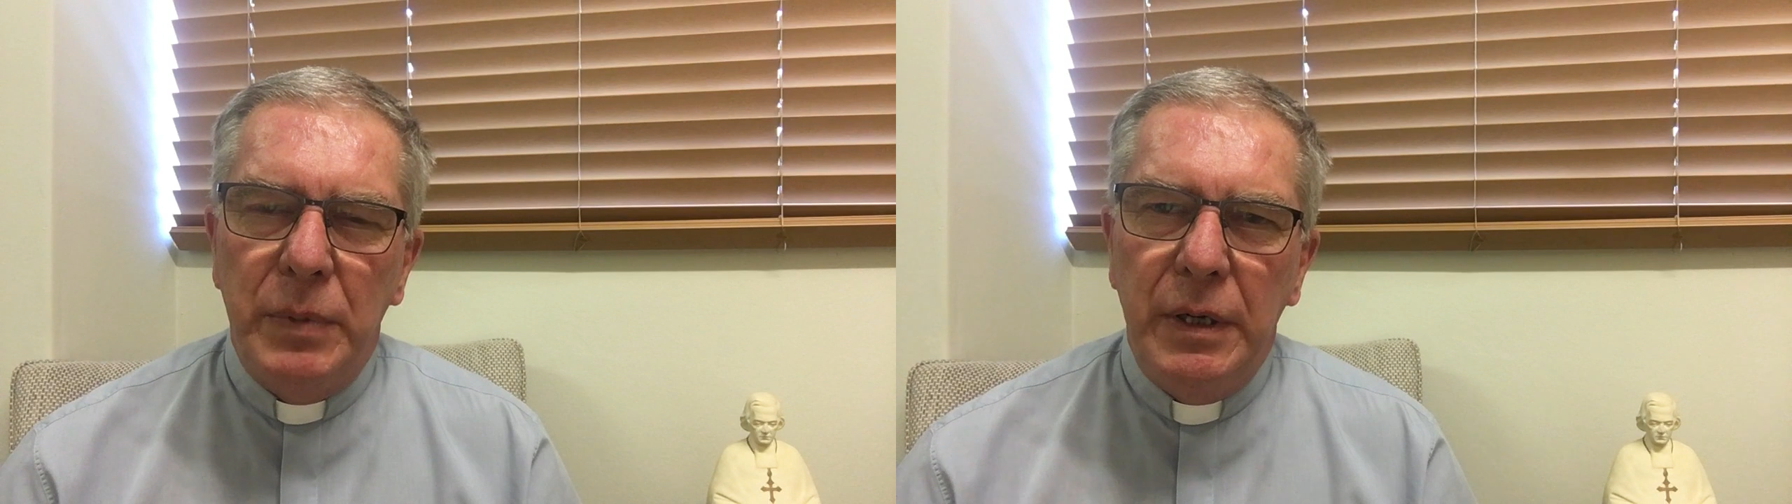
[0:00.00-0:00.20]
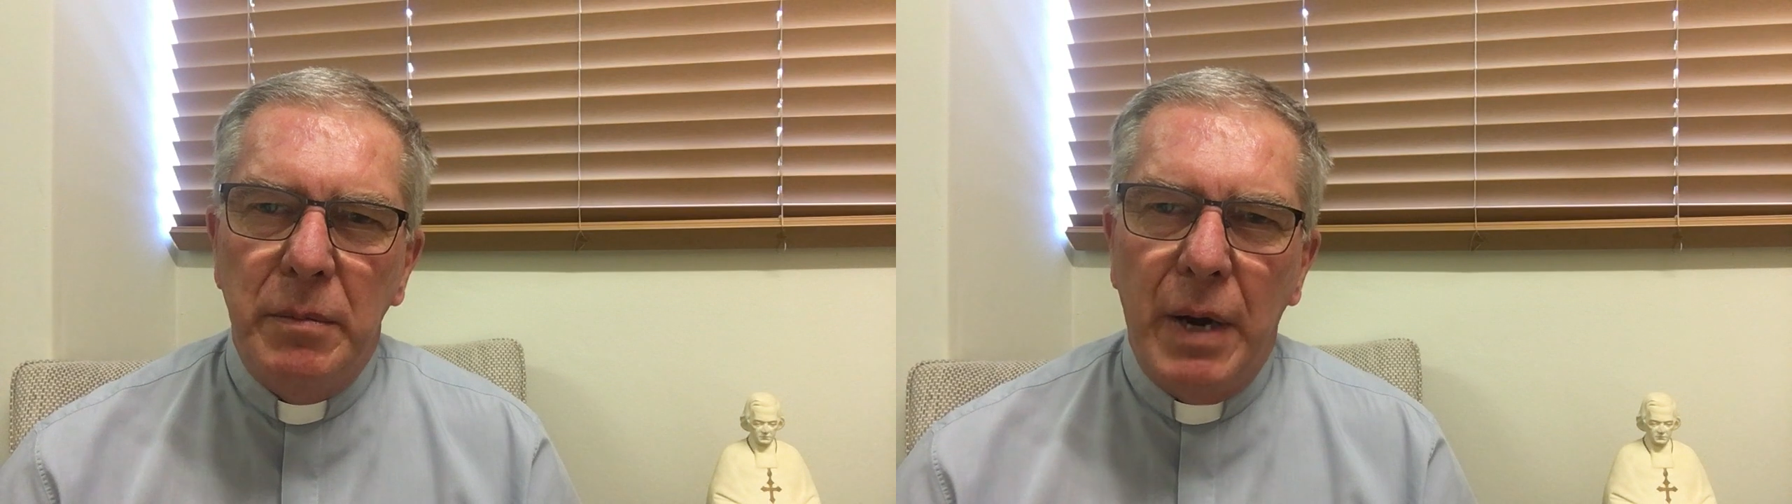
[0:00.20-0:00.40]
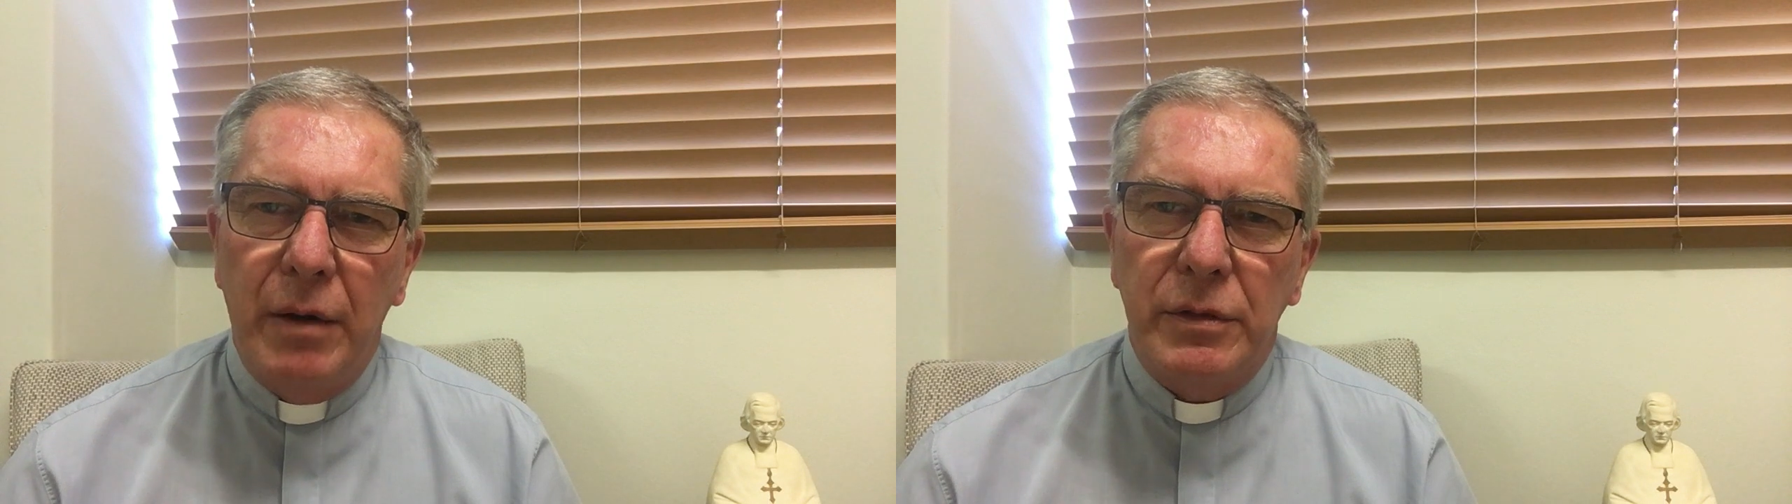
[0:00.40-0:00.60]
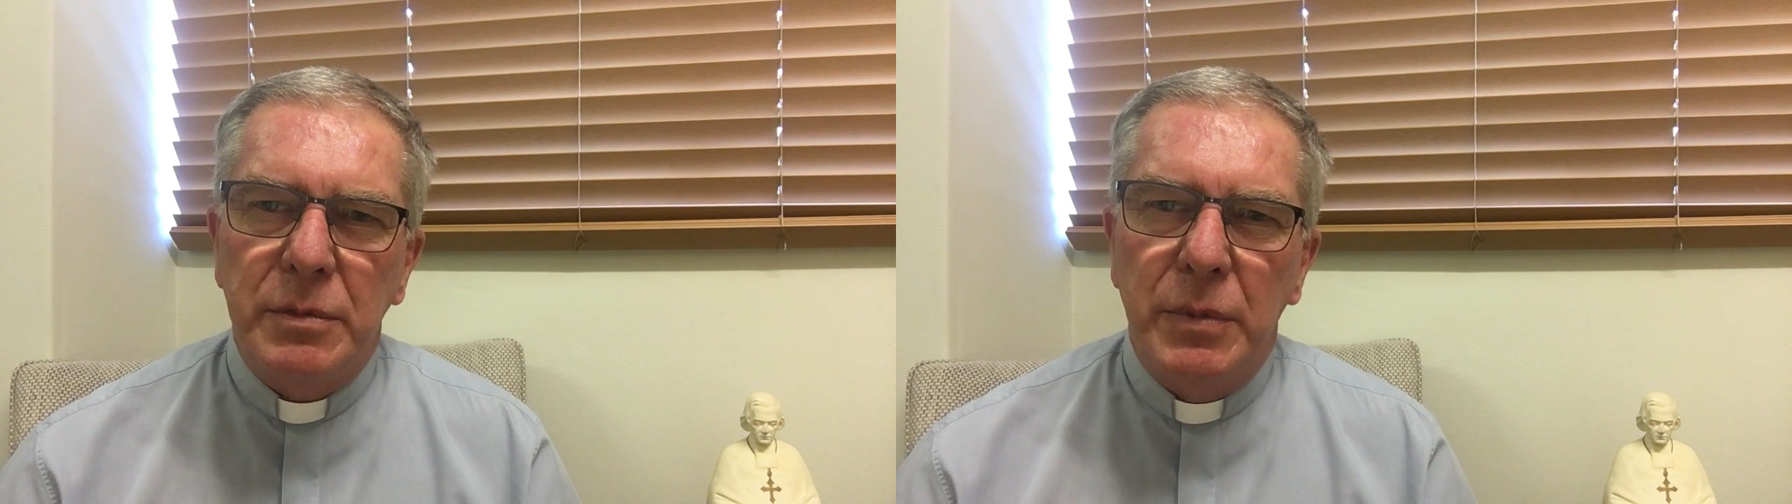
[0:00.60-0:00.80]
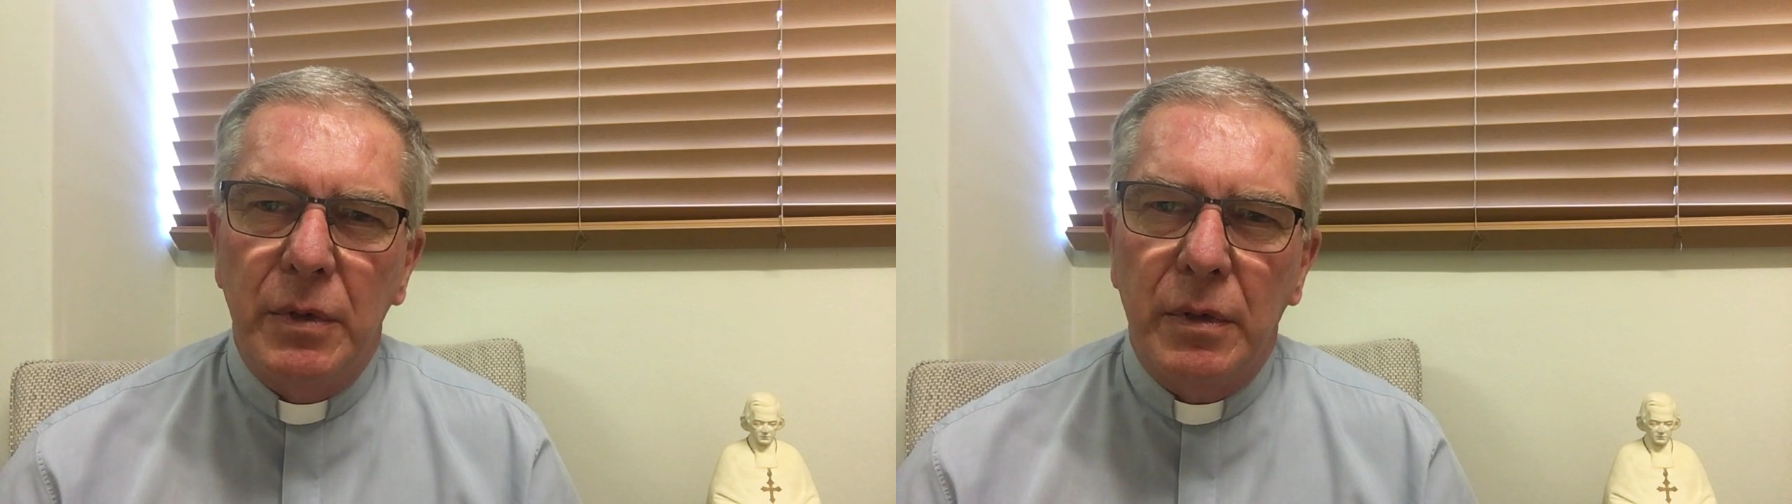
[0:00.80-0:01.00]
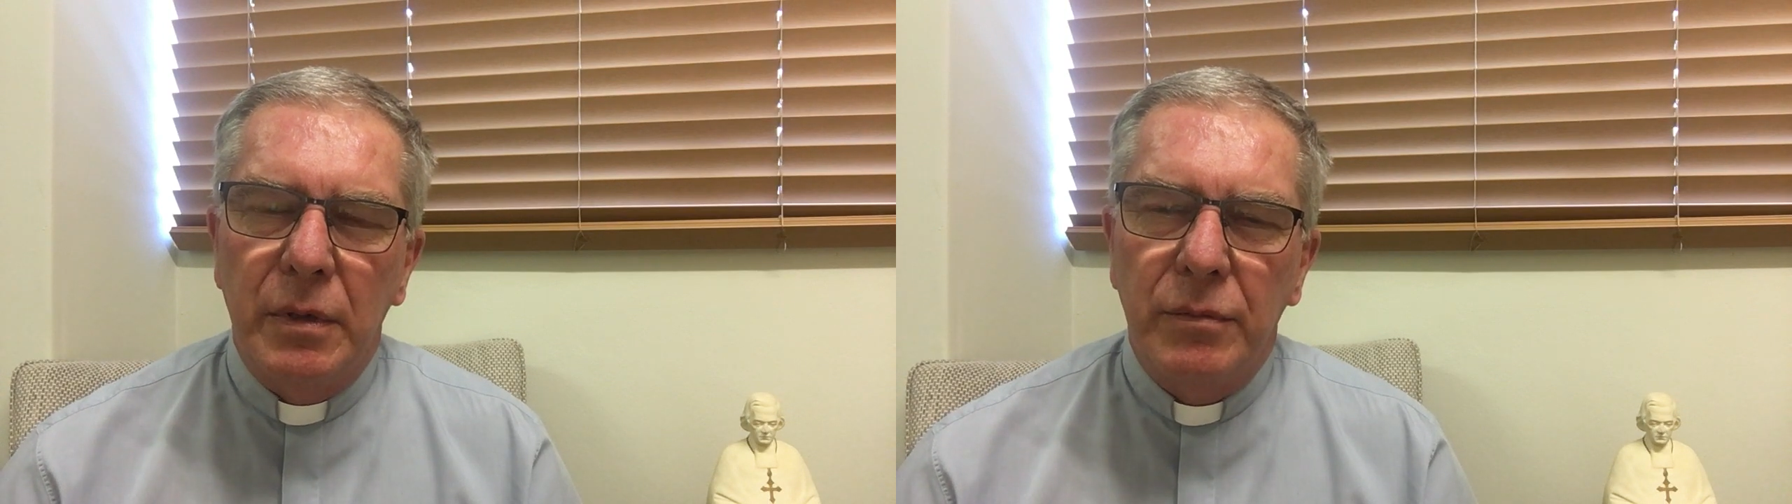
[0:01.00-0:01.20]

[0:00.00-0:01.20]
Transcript: Pietermaritzburg.